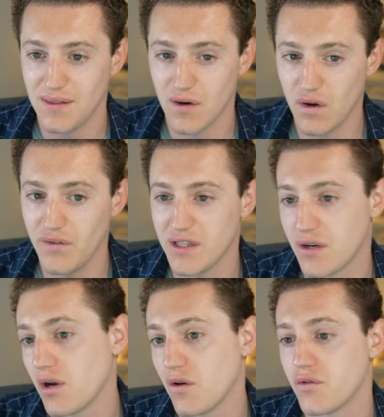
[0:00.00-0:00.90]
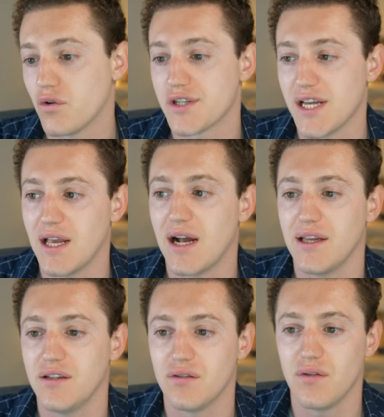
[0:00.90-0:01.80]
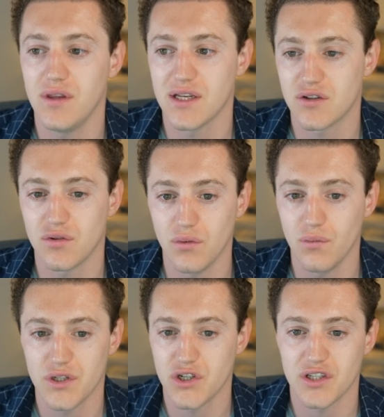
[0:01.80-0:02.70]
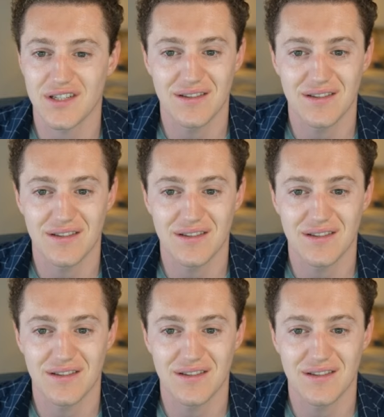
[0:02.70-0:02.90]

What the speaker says: they're even integrating, of course, AI into this tool, which is